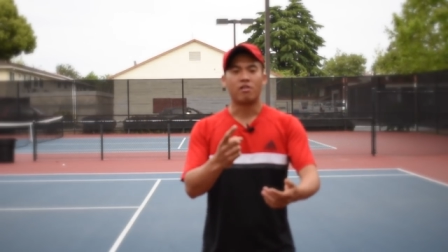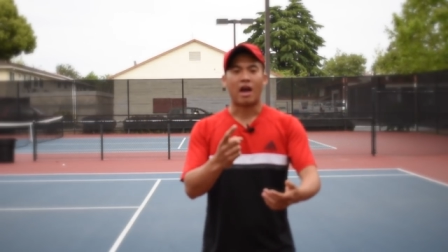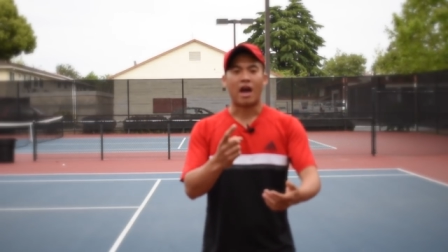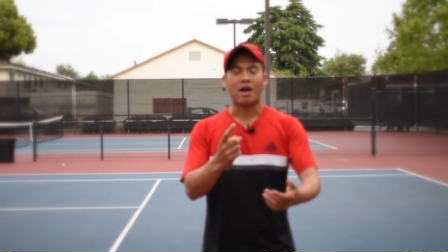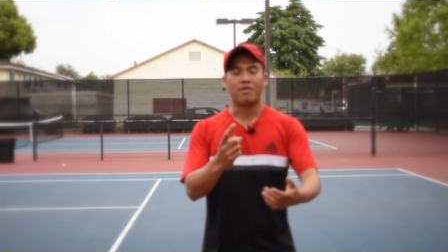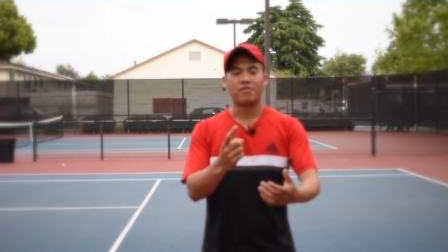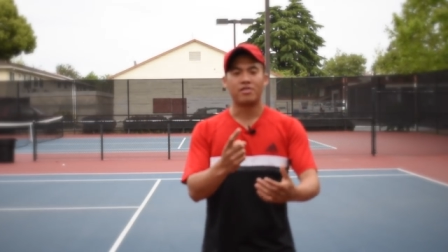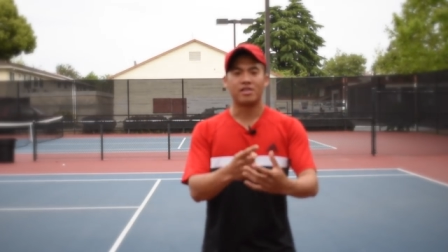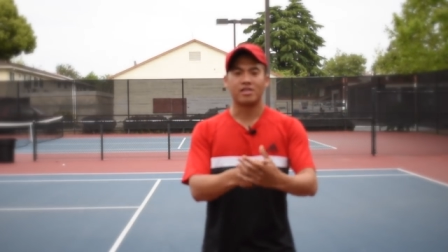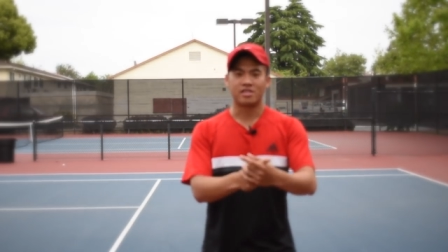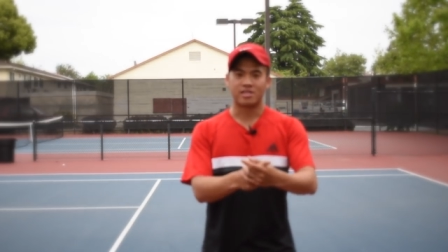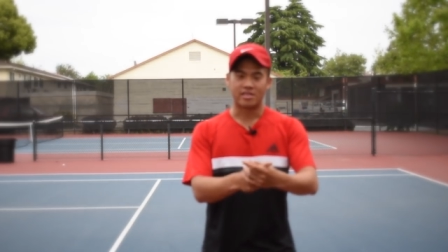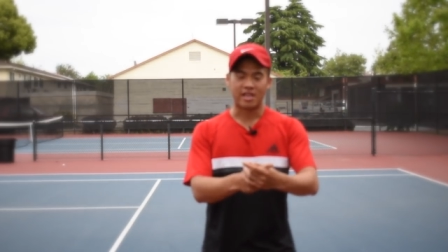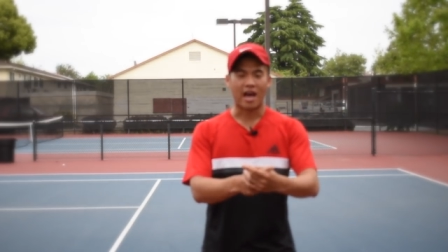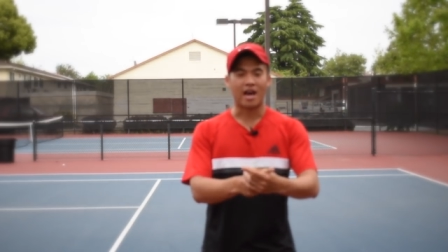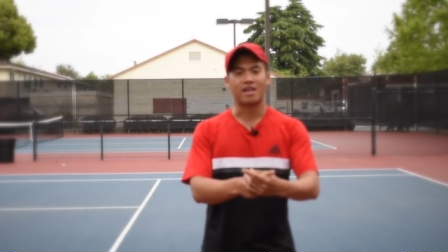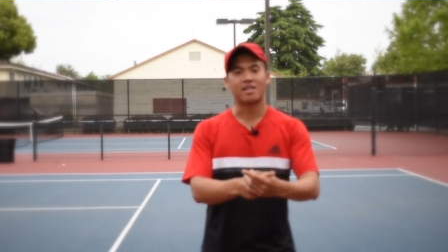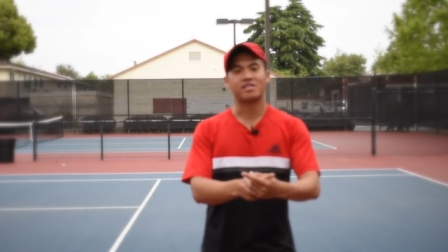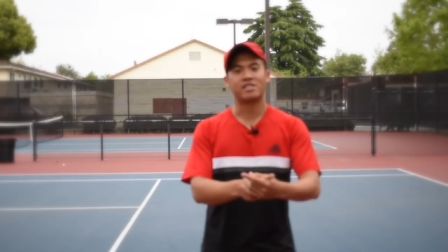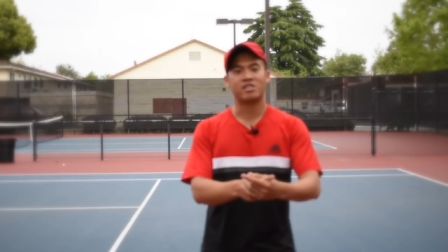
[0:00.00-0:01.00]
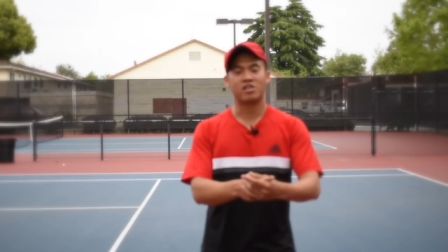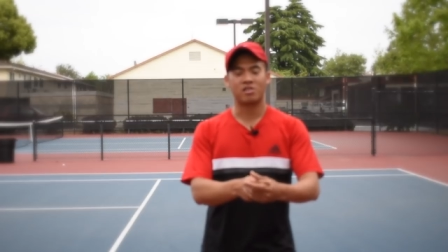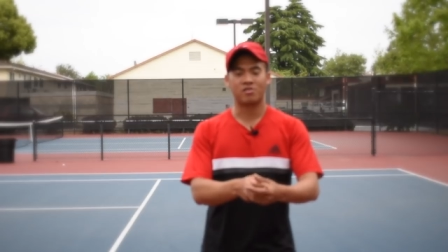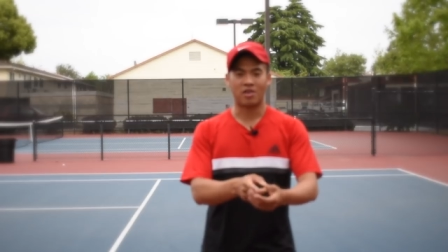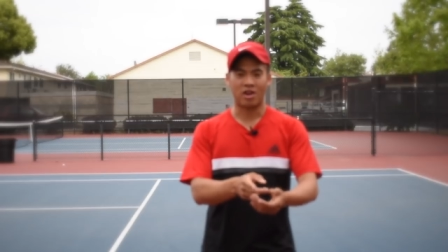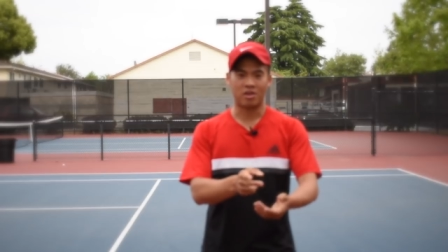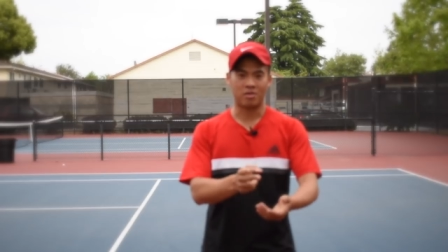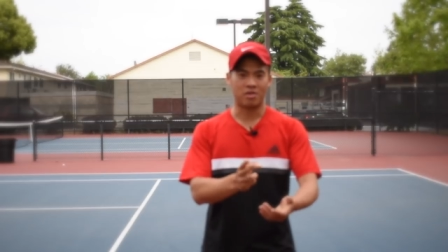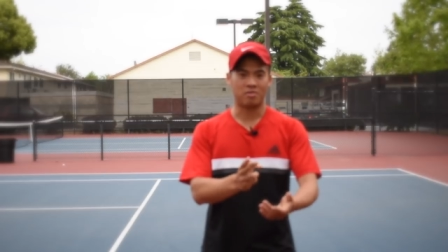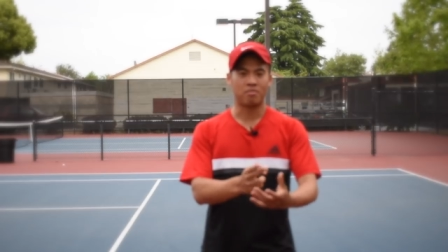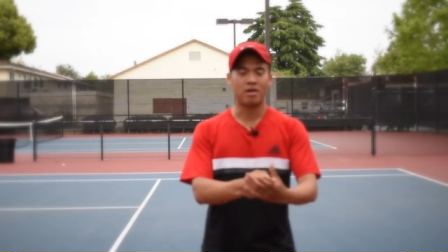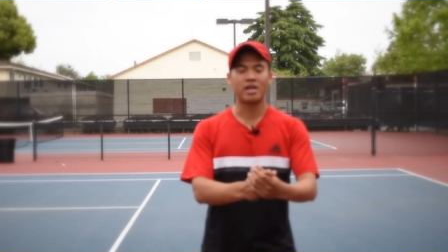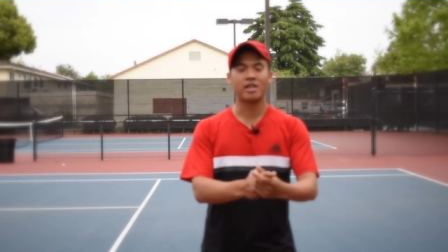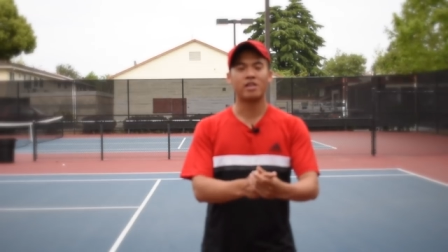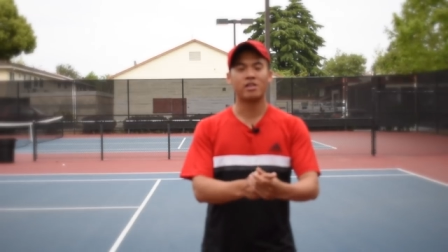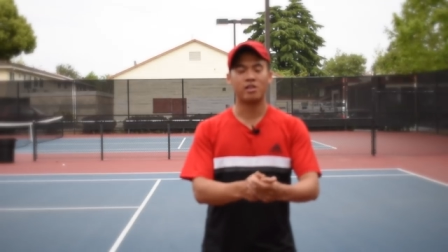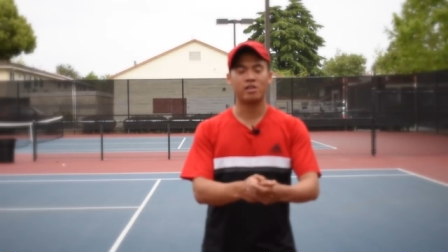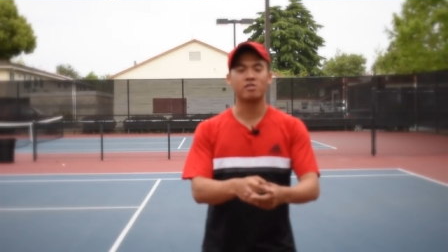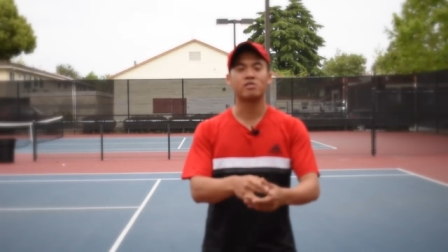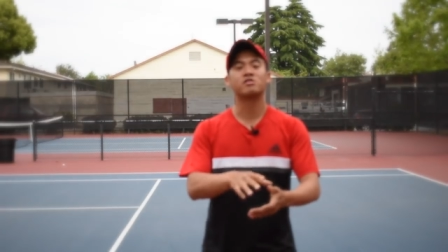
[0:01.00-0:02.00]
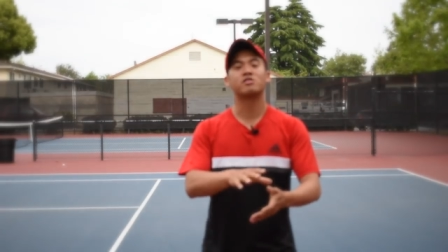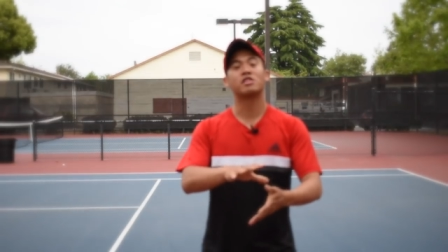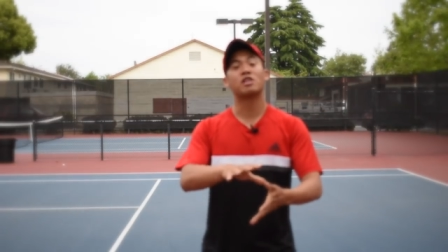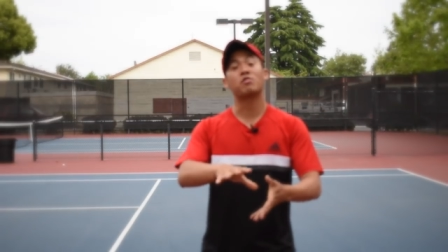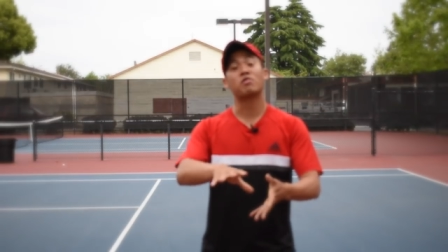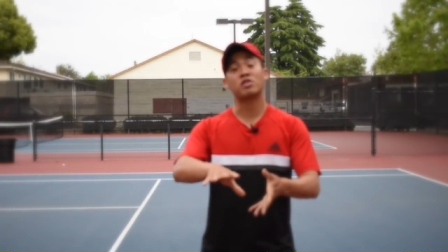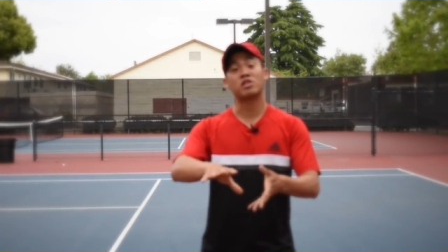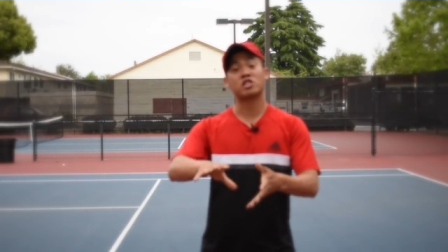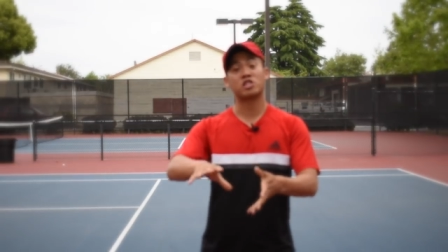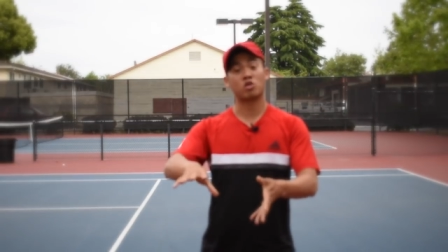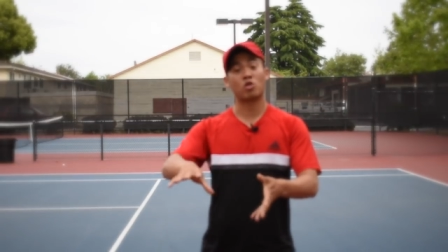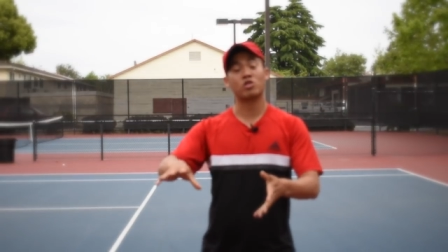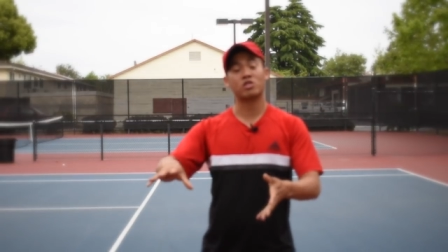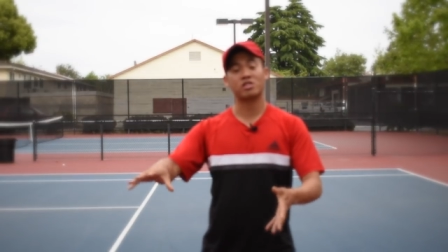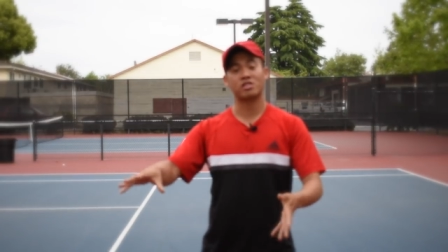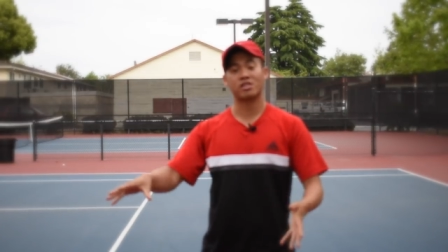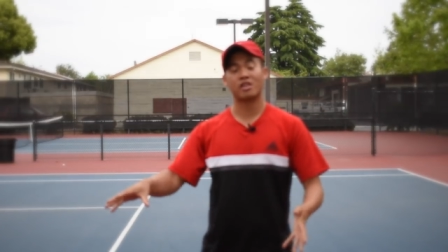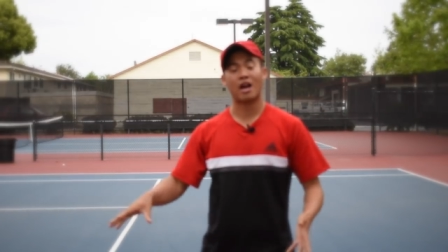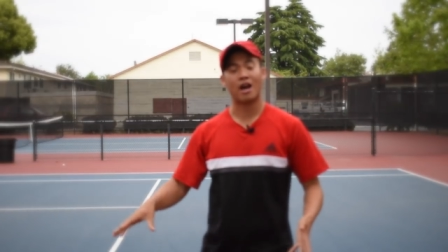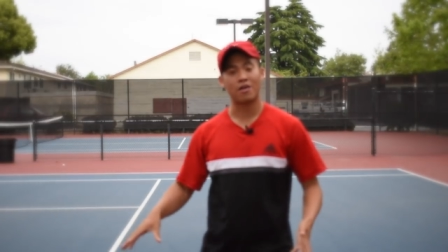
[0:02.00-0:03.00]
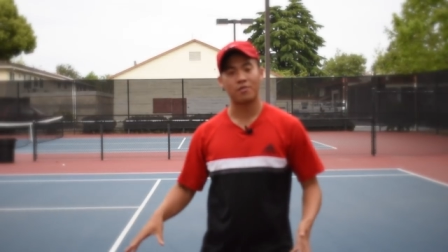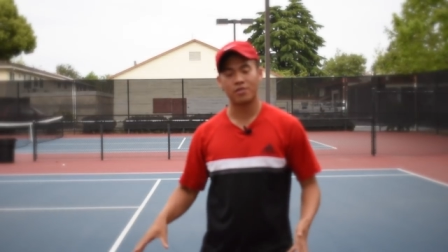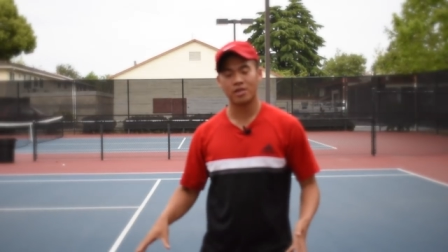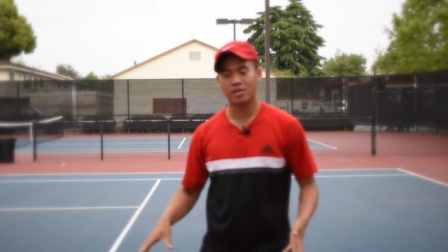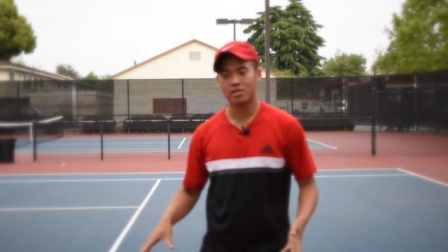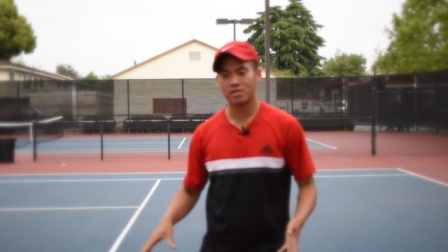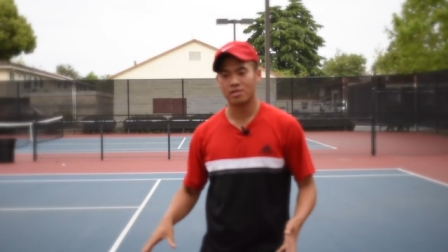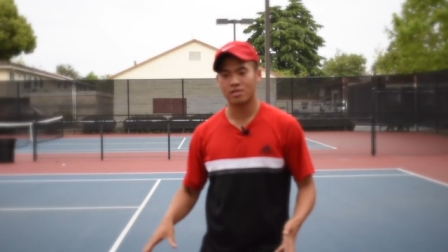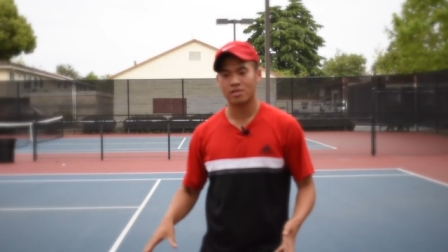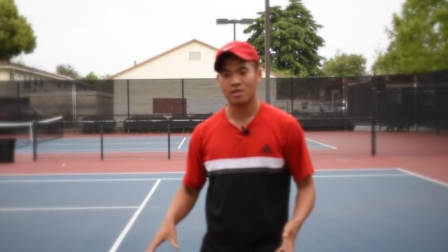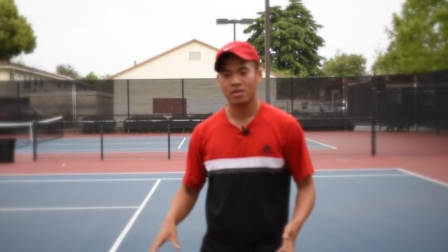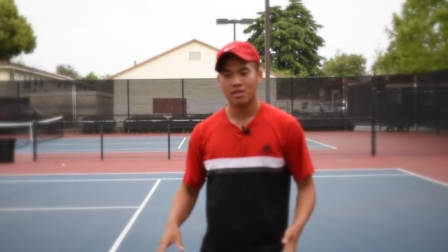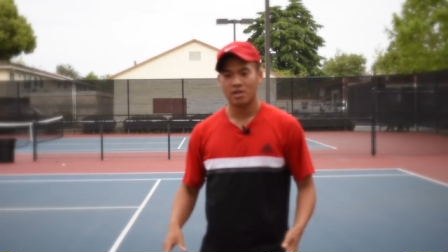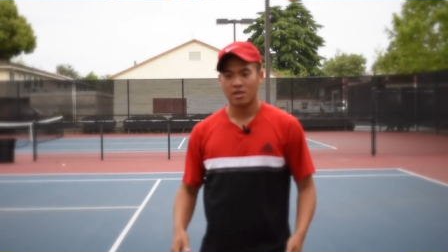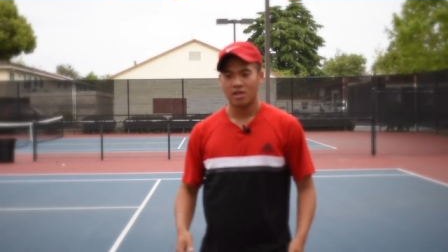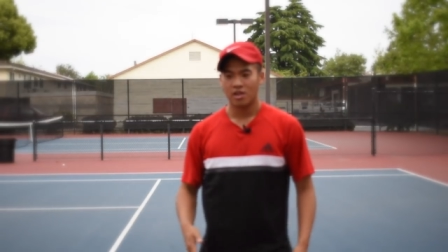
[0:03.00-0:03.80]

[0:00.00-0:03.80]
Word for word: having status in your environment, money, different sources of confidence.